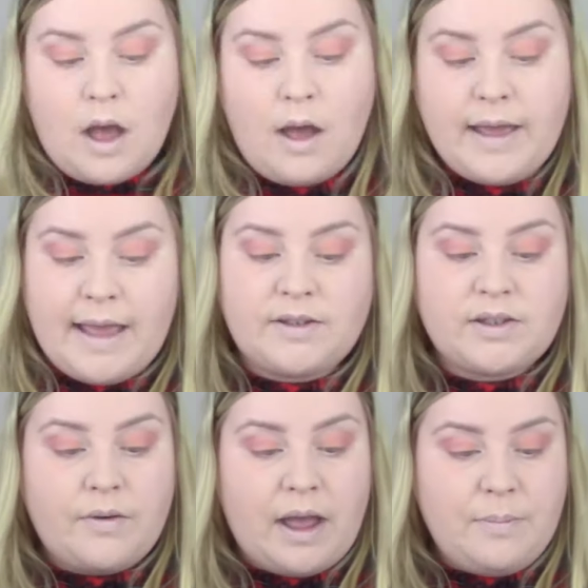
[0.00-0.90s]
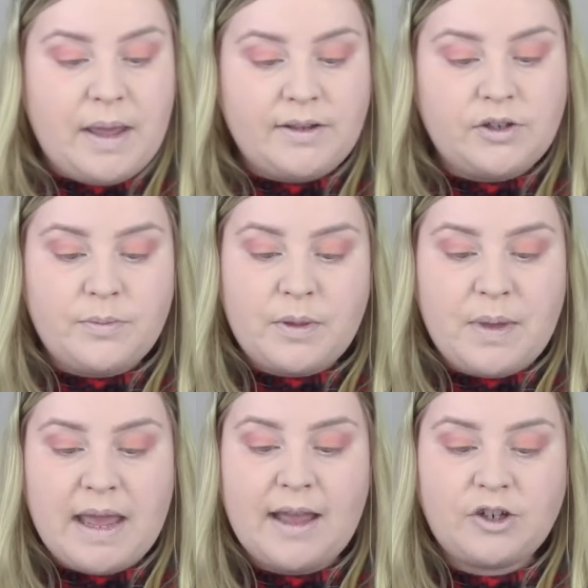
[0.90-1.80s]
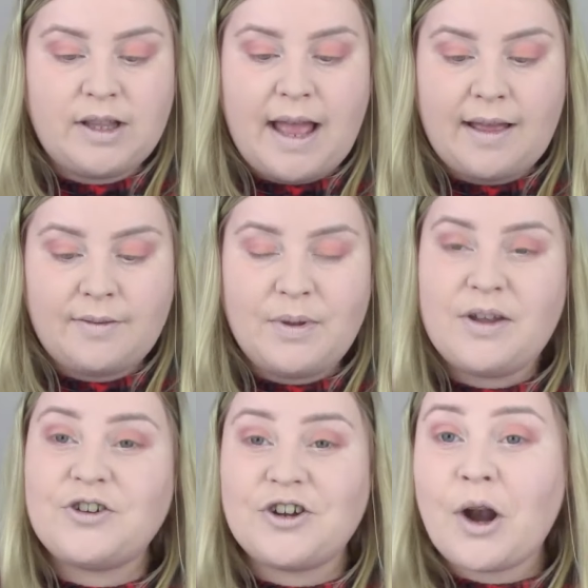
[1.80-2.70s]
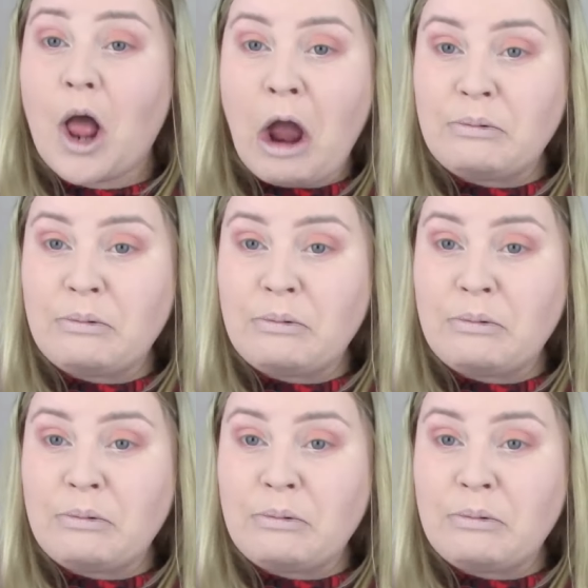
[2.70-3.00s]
Okay, so I picked up the the